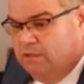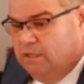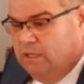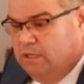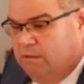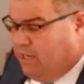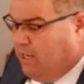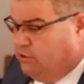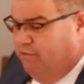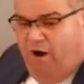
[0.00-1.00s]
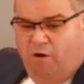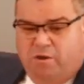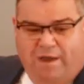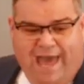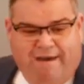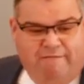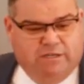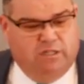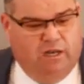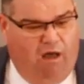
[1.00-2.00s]
Because if all you have is the
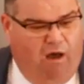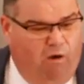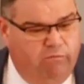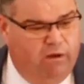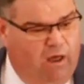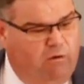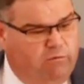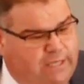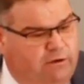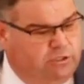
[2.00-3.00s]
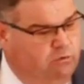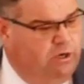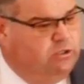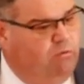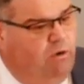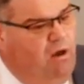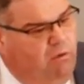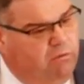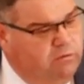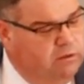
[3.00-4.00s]
law, the law tells you what's wrong.
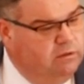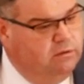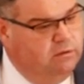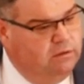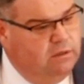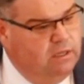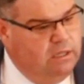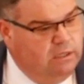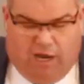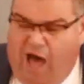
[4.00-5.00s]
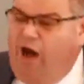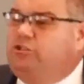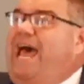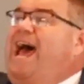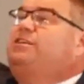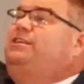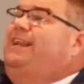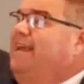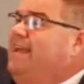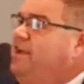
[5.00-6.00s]
The law says that
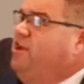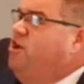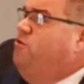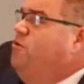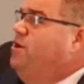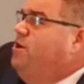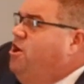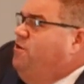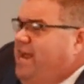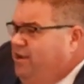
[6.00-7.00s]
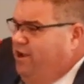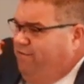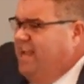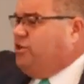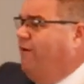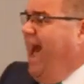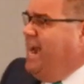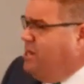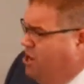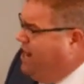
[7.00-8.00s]
you, you didn't do this right and
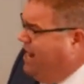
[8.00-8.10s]
you didn't do